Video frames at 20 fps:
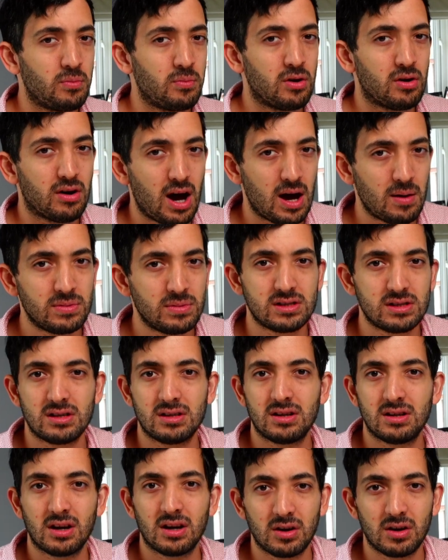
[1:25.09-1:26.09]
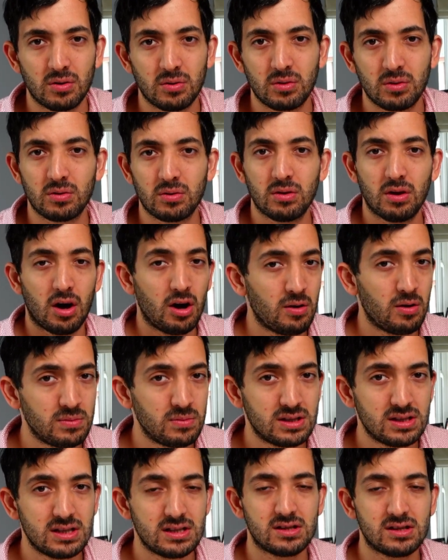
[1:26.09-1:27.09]
your Amazon, Google Home
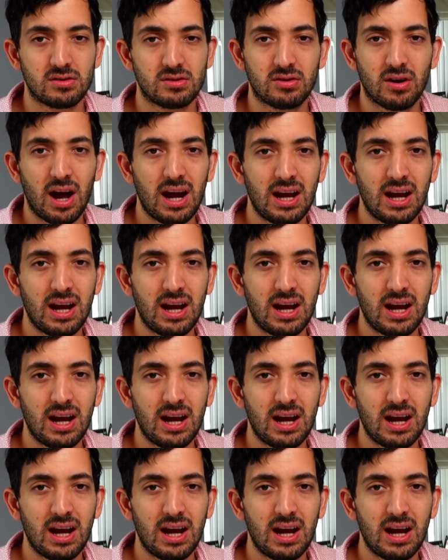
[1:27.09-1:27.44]
Assistant or